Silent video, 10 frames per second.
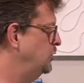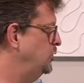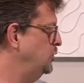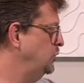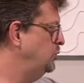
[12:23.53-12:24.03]

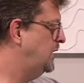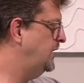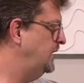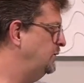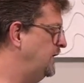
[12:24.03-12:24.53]
Who,
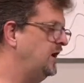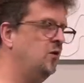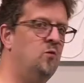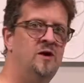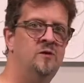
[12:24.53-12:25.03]
why,
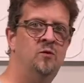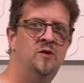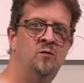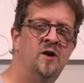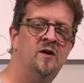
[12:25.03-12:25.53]
how, what,
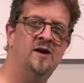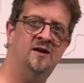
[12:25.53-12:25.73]
when, where.